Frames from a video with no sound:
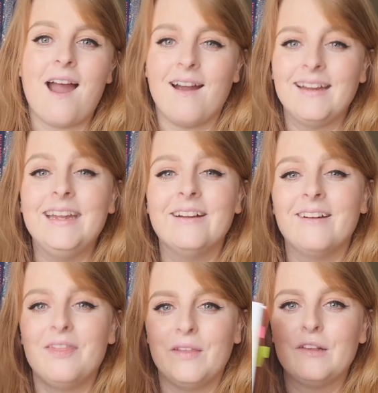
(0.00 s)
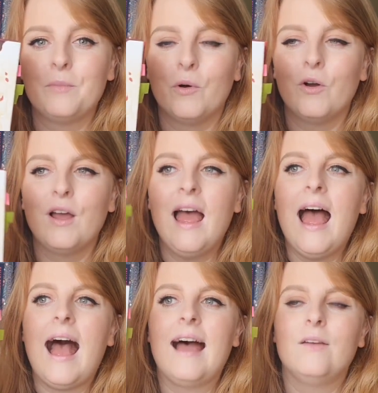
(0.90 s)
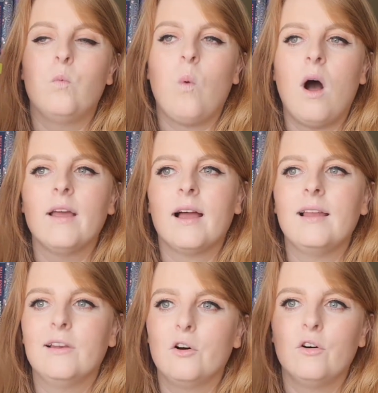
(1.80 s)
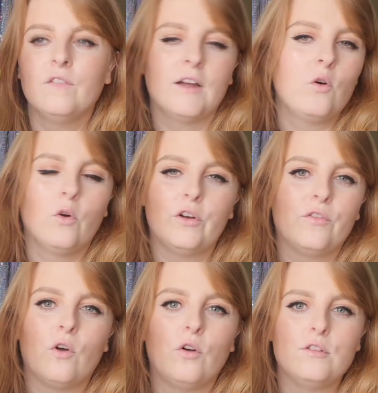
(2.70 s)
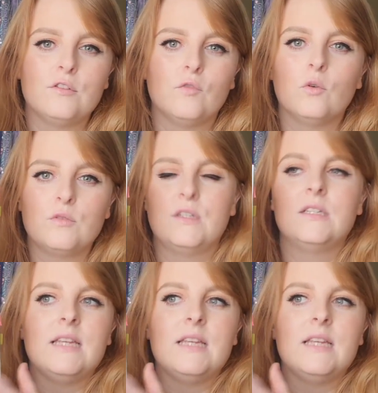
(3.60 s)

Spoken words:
are here in this book, and why I love A Court of Thorns and Roses